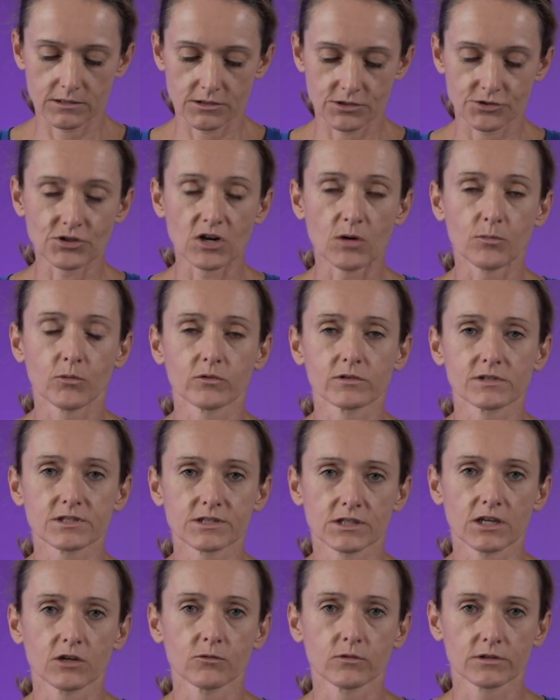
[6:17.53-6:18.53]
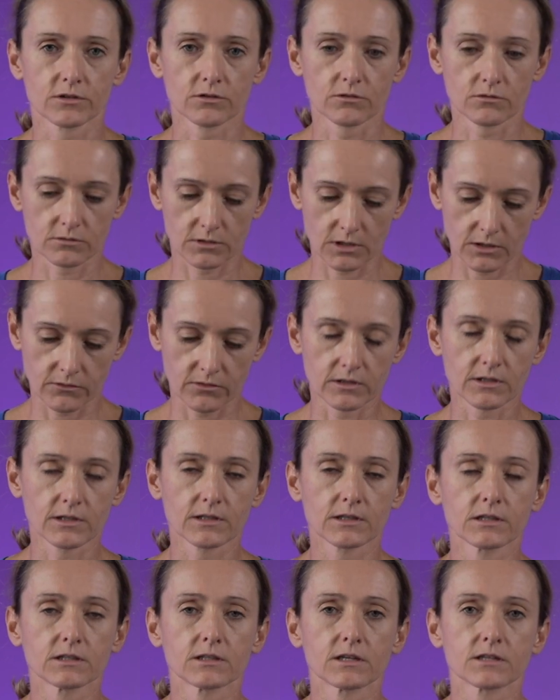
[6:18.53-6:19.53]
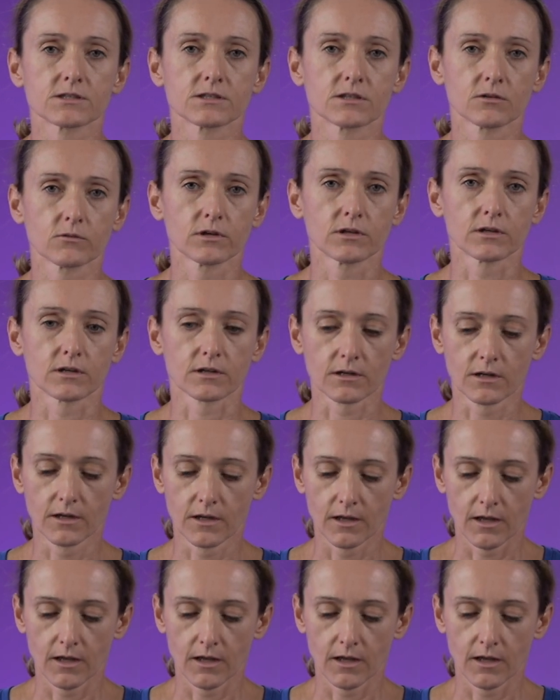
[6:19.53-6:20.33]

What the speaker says: strap will stay with you, definitely that's the winner.